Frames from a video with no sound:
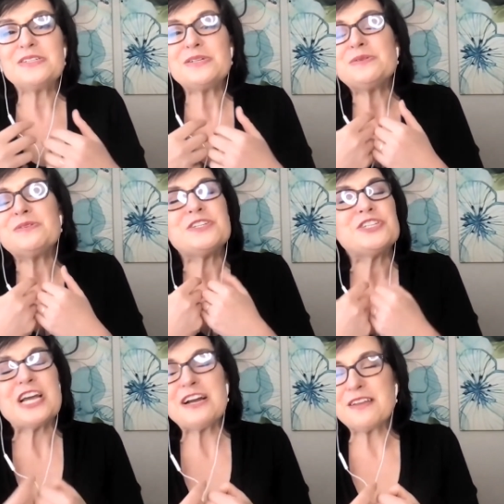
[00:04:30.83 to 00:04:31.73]
to
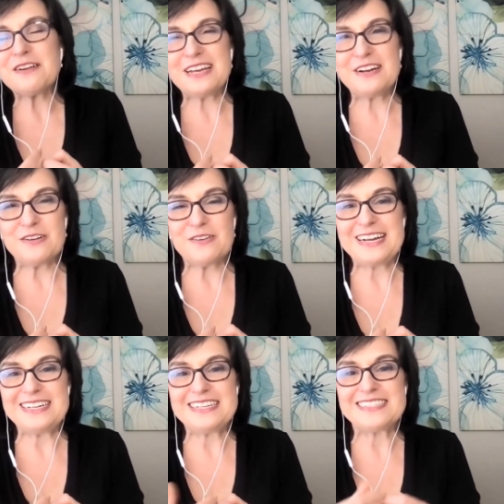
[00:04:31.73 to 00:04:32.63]
share their inner
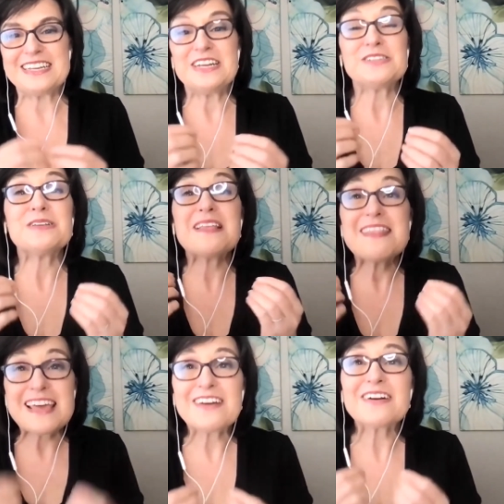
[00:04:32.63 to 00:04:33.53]
greatness so
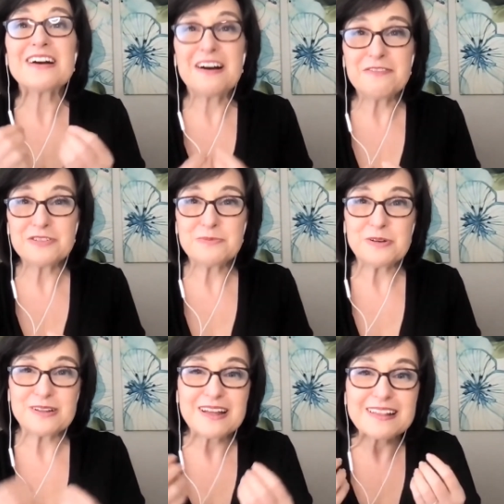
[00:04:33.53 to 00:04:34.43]
that they are
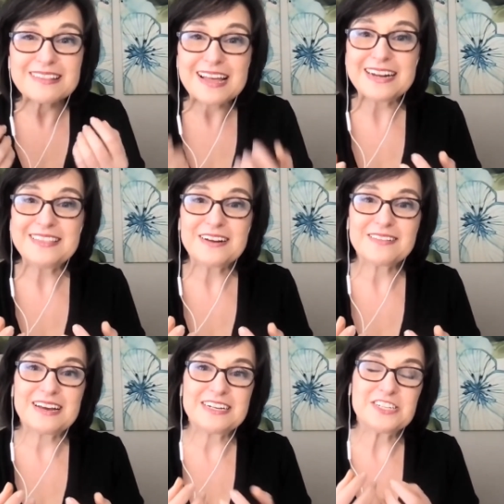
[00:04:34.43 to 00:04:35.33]
comfortable letting
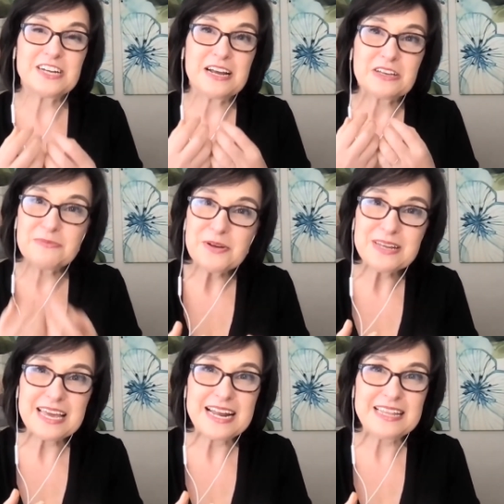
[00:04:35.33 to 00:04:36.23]
their light shine,
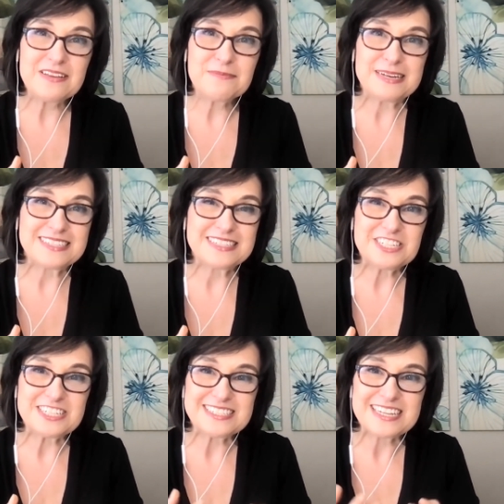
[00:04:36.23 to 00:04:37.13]
communicating their
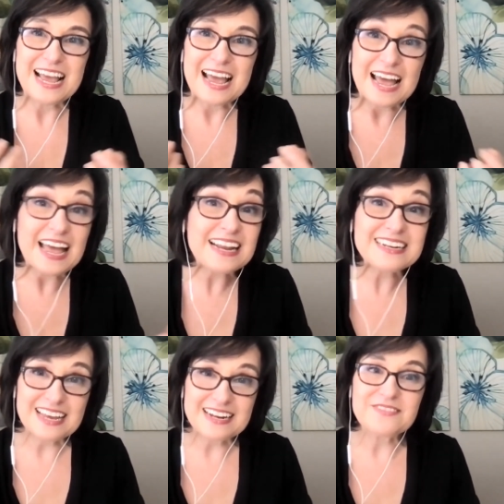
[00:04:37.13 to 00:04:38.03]
messages,
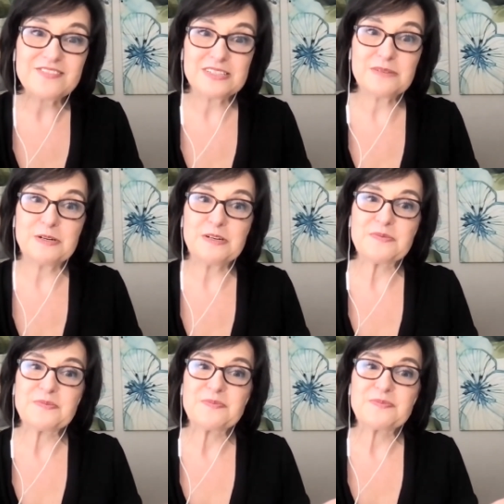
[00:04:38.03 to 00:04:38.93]
and getting
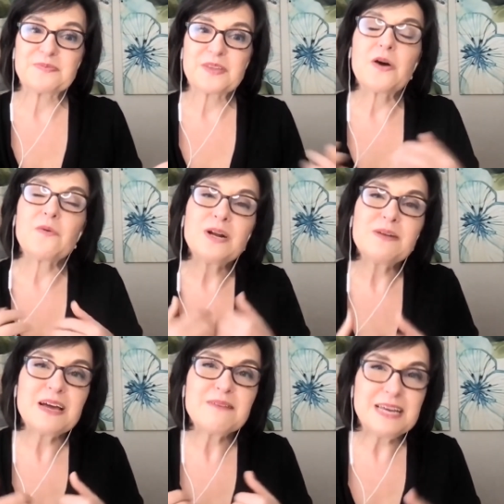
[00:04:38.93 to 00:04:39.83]
visible. One
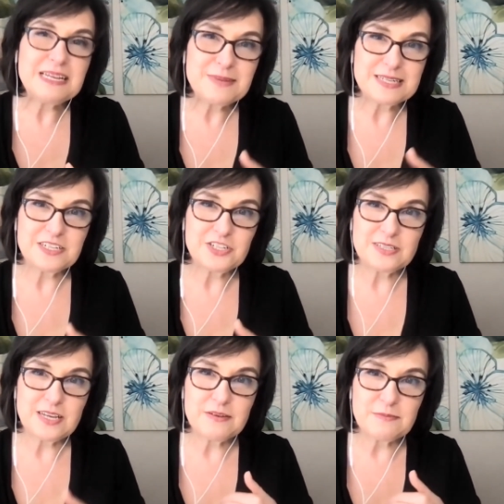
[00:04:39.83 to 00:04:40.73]
of my main
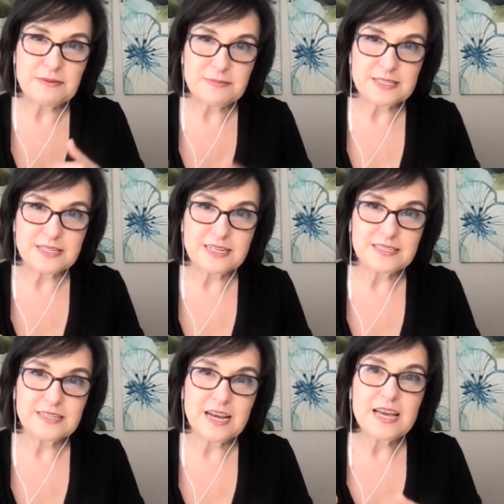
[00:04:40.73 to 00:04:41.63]
messages in my
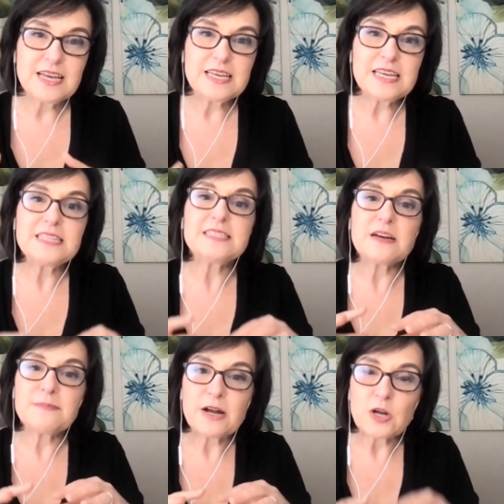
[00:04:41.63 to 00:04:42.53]
business is
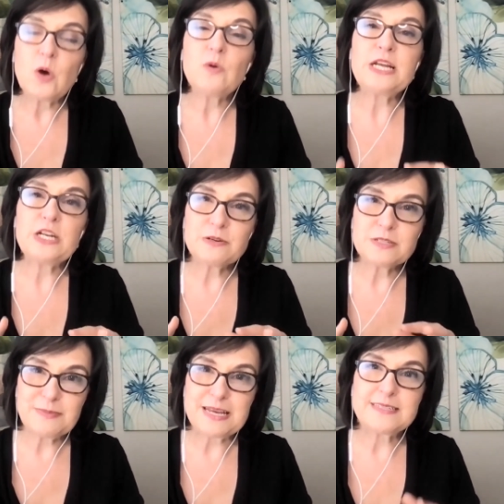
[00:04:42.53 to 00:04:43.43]
about owning your
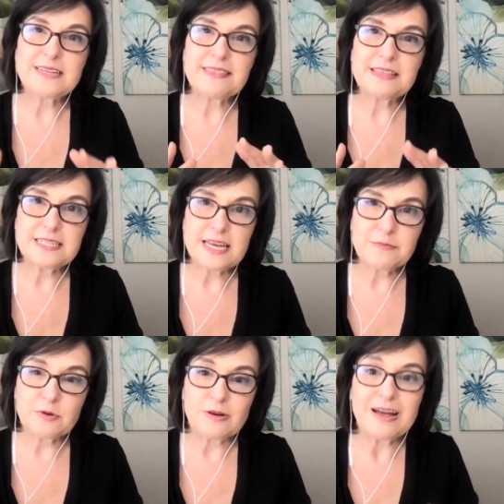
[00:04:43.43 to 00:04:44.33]
space at the
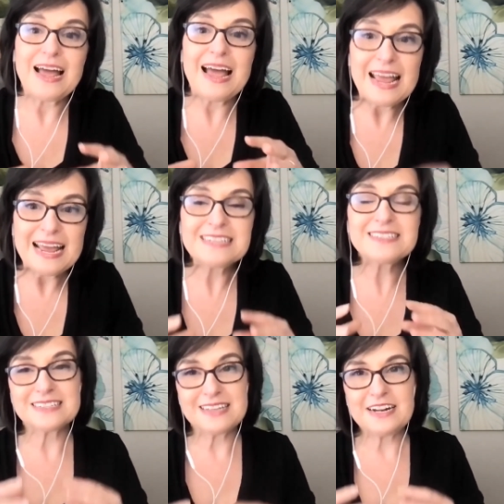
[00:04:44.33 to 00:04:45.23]
table
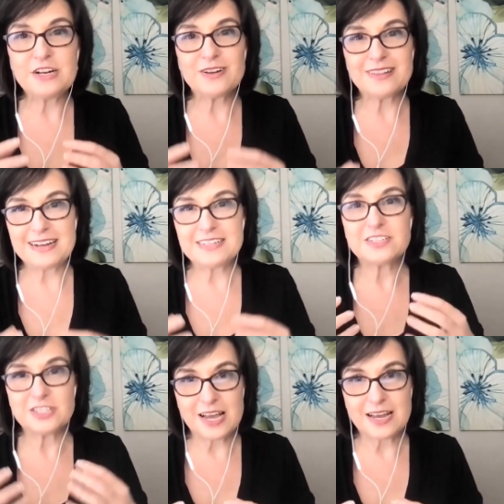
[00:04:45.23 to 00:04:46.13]
and letting your light
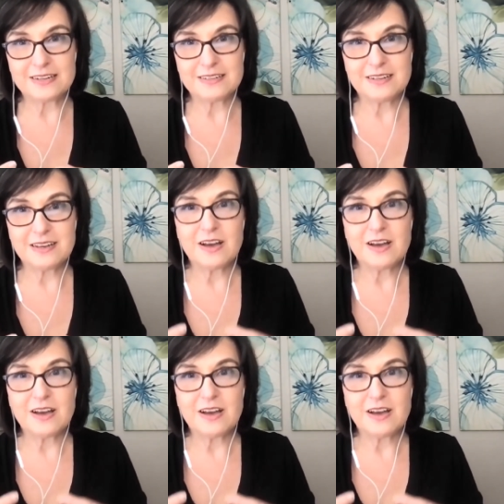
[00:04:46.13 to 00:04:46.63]
shine.